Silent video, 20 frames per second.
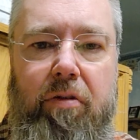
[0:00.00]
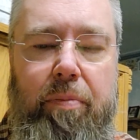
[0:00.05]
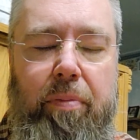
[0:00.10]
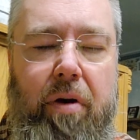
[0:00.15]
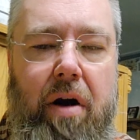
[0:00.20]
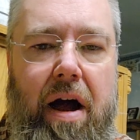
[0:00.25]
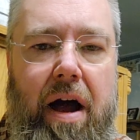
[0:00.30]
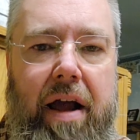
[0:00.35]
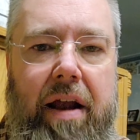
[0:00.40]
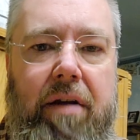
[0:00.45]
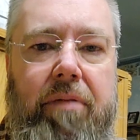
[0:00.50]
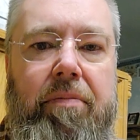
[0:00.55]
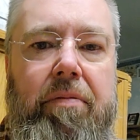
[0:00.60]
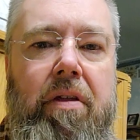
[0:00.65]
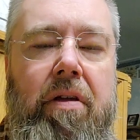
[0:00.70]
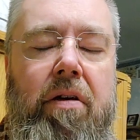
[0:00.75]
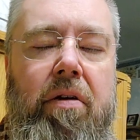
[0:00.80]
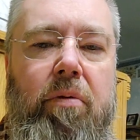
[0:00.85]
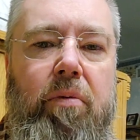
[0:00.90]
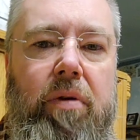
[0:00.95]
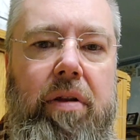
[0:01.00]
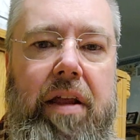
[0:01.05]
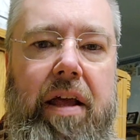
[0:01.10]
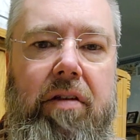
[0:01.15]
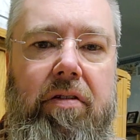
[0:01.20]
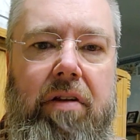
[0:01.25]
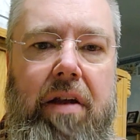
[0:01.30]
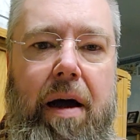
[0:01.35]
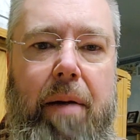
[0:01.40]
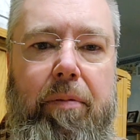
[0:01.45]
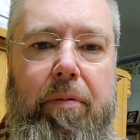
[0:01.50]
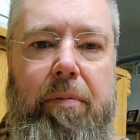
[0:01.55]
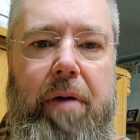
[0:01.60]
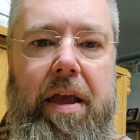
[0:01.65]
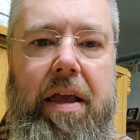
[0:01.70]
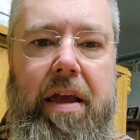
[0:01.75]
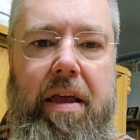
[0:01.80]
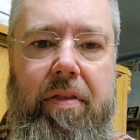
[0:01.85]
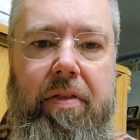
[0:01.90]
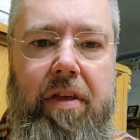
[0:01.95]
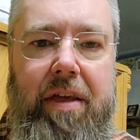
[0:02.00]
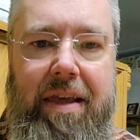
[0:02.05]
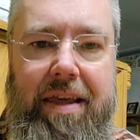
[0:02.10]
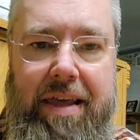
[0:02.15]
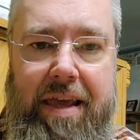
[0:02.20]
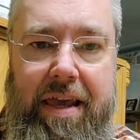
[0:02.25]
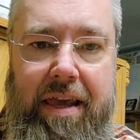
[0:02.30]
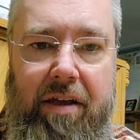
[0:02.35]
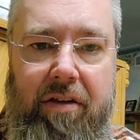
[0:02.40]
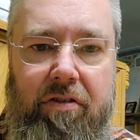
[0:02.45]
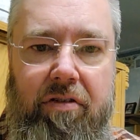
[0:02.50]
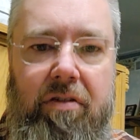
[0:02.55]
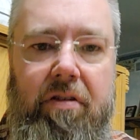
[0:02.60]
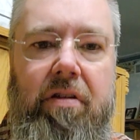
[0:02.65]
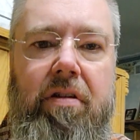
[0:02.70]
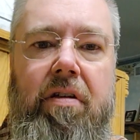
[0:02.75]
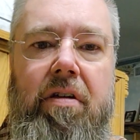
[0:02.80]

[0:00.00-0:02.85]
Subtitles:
Pride. When they stopped making the yeast,